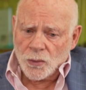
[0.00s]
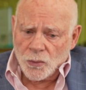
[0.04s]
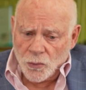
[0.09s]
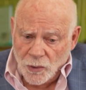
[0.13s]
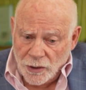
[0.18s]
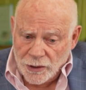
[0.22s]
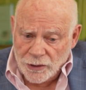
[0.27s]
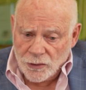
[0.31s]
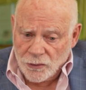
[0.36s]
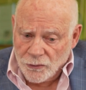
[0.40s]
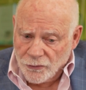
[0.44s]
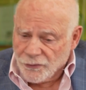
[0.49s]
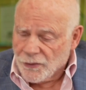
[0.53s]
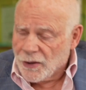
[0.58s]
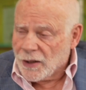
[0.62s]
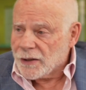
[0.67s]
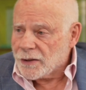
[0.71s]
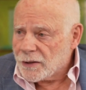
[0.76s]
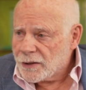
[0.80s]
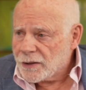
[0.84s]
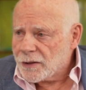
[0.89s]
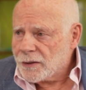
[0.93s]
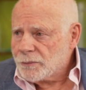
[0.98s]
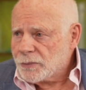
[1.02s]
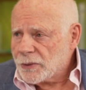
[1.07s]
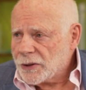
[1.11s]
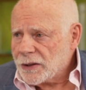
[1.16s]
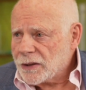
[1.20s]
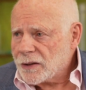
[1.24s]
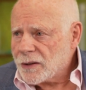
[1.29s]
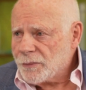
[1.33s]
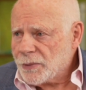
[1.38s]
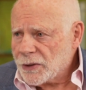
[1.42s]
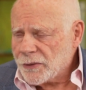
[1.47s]
when you finally
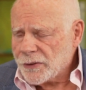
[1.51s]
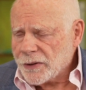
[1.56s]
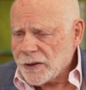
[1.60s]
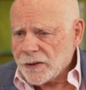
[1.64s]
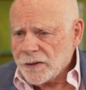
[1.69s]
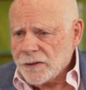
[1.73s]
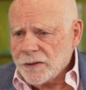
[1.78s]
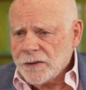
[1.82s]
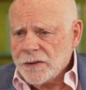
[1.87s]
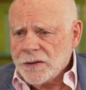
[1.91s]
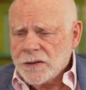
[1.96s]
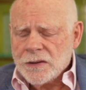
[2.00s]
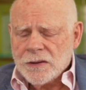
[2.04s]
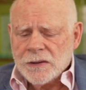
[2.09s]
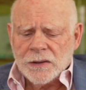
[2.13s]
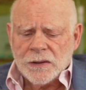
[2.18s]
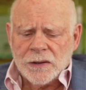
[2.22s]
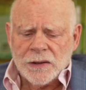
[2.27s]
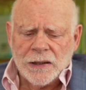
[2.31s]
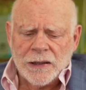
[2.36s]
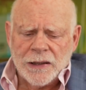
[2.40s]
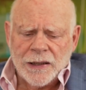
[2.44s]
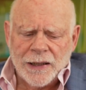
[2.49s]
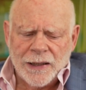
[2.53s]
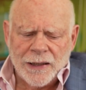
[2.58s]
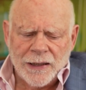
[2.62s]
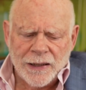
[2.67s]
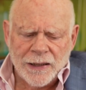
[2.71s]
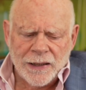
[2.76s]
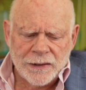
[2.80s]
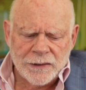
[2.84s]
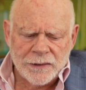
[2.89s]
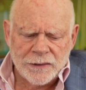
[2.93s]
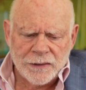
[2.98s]
complete the building.
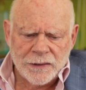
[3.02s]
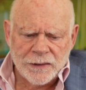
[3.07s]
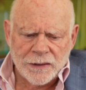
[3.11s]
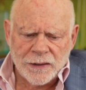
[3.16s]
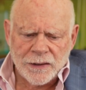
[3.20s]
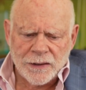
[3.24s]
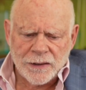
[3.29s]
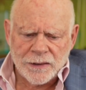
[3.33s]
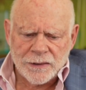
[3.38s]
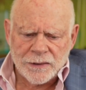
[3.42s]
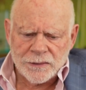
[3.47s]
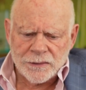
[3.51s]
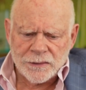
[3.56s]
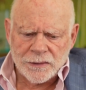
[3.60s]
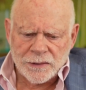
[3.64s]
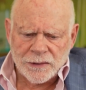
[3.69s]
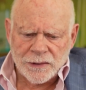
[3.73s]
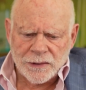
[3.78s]
And so